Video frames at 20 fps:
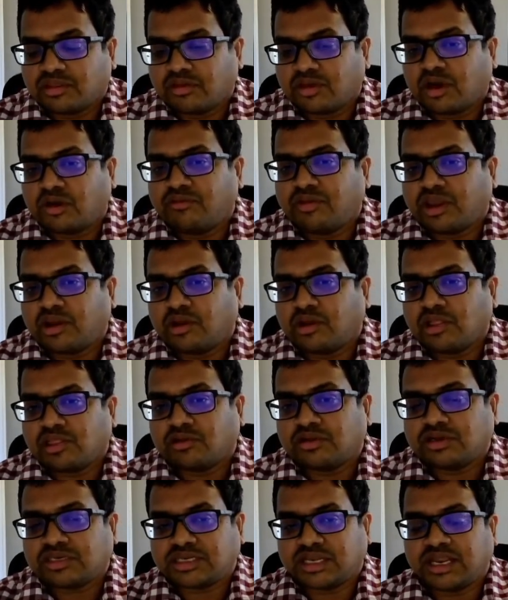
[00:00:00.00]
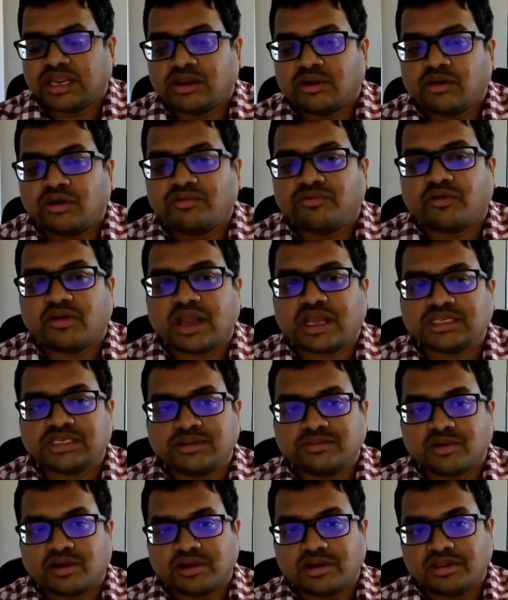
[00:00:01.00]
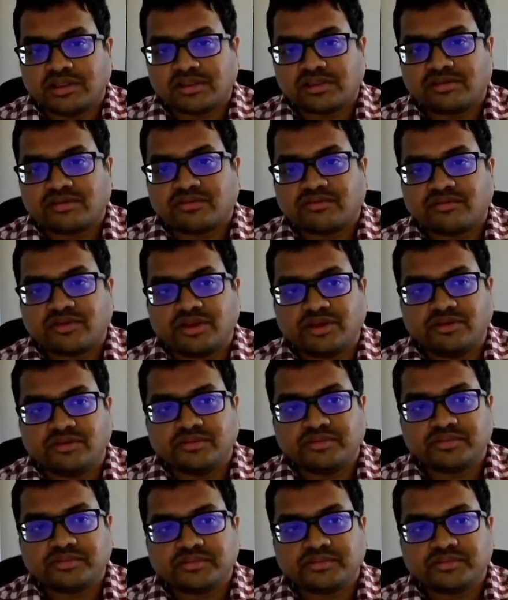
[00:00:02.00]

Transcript: So now we can also train good forecasting models for you.